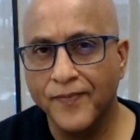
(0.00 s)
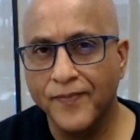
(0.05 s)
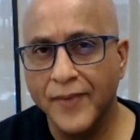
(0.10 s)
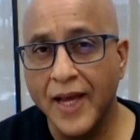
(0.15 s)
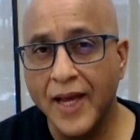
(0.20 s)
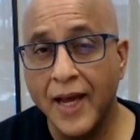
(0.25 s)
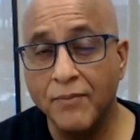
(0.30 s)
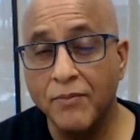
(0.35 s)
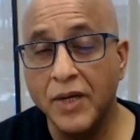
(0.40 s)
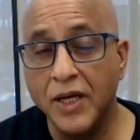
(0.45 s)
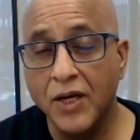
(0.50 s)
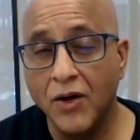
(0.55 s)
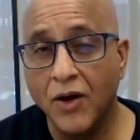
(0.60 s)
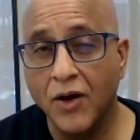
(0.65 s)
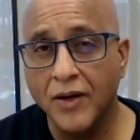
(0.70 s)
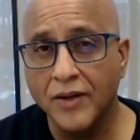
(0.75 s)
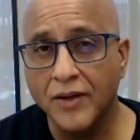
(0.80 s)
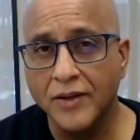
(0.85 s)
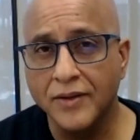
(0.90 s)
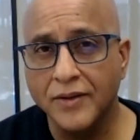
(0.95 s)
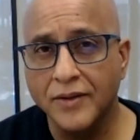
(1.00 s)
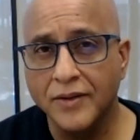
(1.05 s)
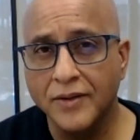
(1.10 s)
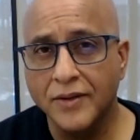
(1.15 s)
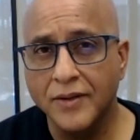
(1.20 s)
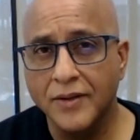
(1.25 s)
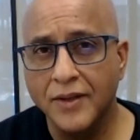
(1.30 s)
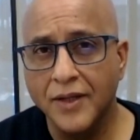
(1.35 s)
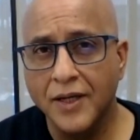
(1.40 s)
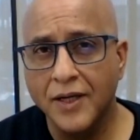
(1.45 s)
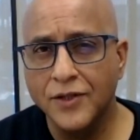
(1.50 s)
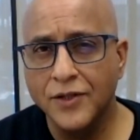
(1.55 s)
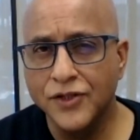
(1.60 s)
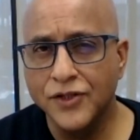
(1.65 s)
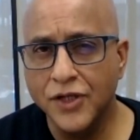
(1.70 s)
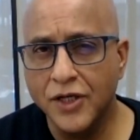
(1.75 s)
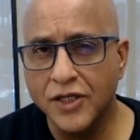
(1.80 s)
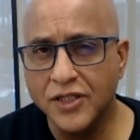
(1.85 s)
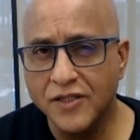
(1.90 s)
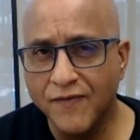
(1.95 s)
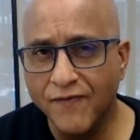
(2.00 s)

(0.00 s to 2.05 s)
and beyond. Just